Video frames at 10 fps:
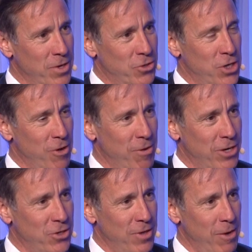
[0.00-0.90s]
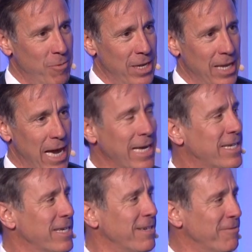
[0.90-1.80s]
generation that we like
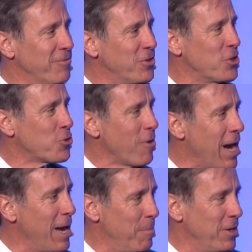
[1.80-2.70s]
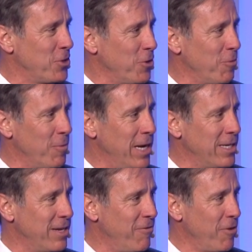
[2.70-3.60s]
to describe in a certain way
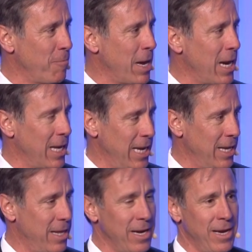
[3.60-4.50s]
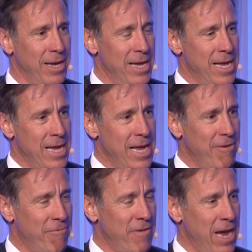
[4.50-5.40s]
as if they're monolithic. In
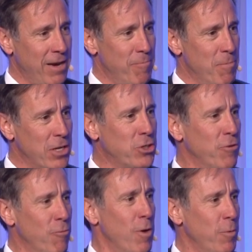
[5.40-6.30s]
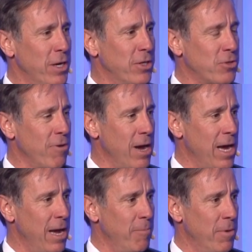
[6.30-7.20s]
fact, much of what we
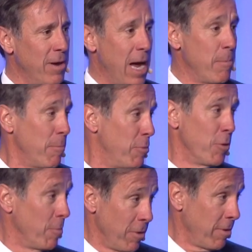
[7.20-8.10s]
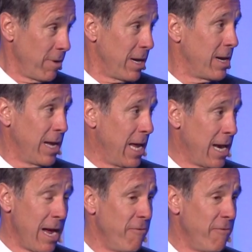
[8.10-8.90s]
describe, I'm a boomer, and I